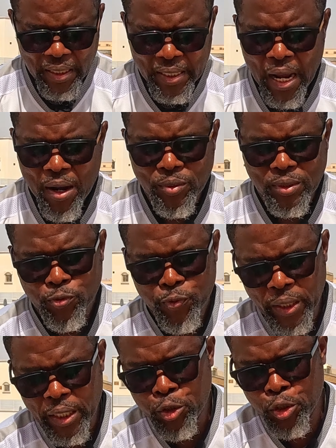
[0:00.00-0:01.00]
Now,
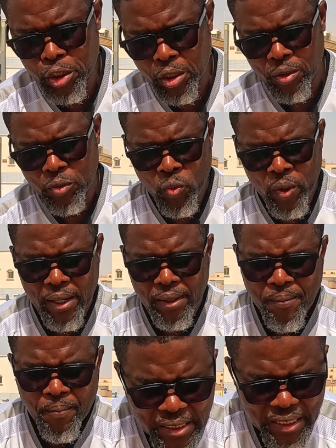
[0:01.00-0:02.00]
for the cushion, well,
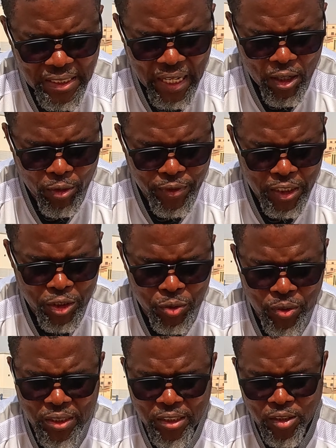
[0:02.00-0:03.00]
the stack of these
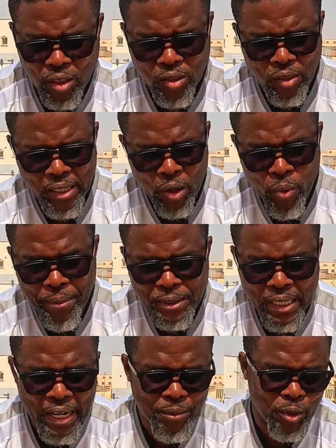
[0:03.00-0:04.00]
shoes is not on their
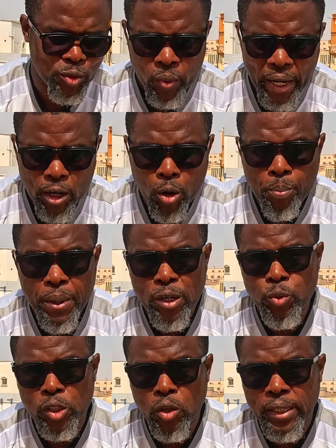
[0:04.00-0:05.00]
website, but when I compared
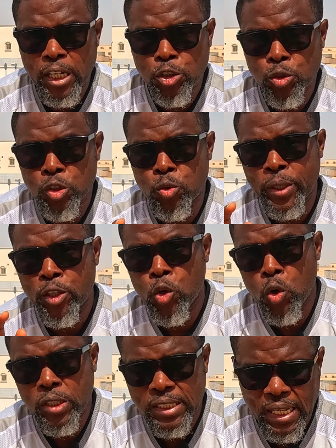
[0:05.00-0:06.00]
with other shoes with
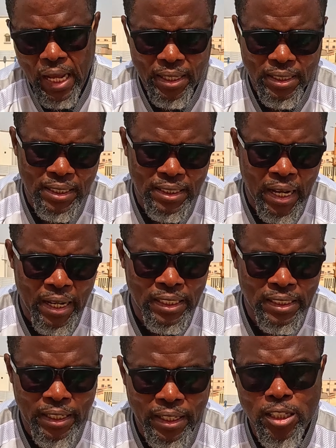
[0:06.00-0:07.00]
known stack, these are in
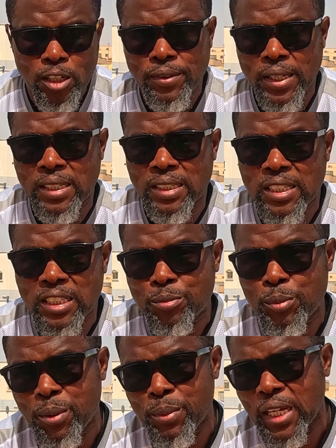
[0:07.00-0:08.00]
the range of 36
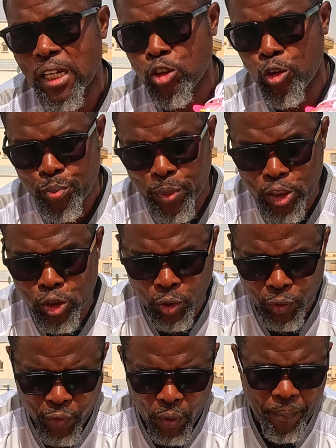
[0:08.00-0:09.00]
millimeters of
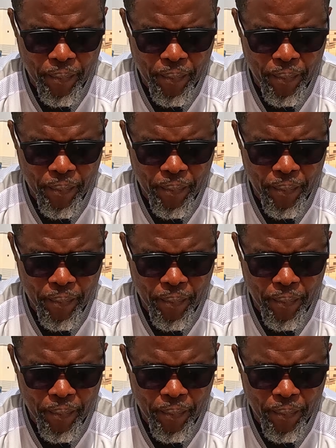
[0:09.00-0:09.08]
midsole foam.